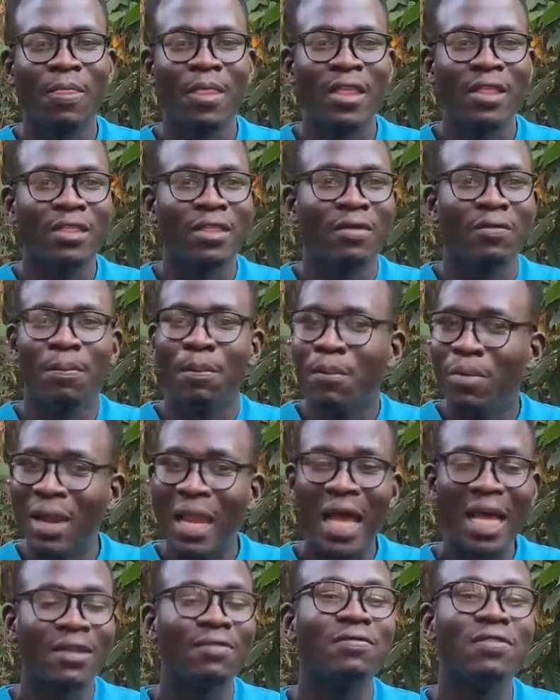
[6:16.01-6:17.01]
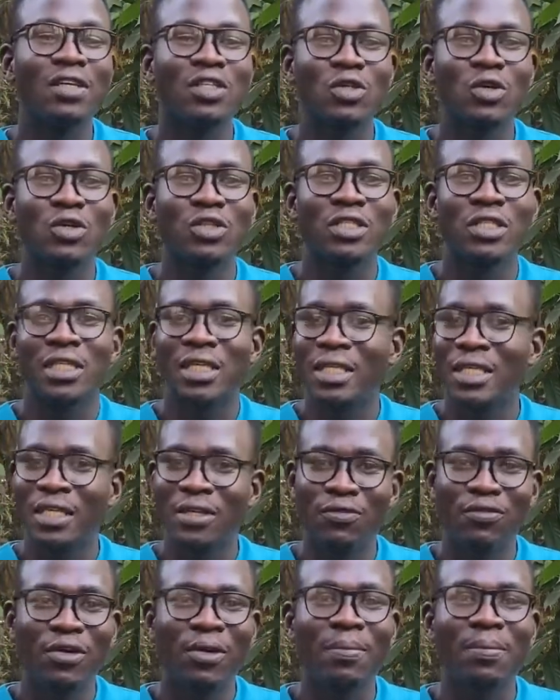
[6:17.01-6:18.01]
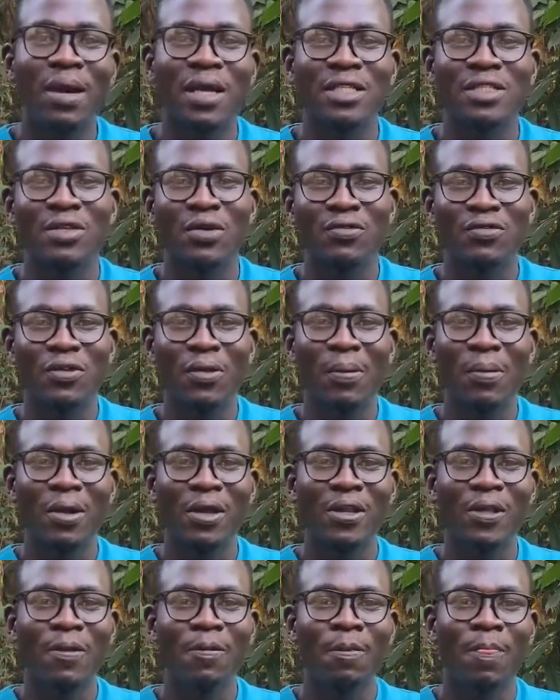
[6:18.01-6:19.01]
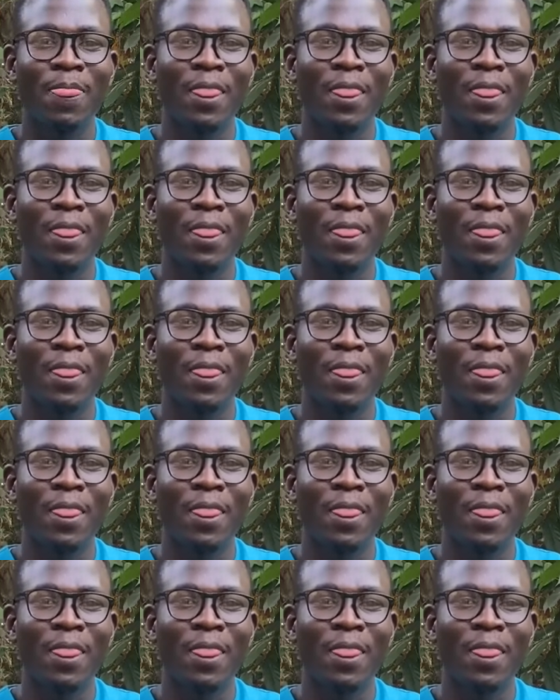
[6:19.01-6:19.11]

the blood vessels in different parts of your body,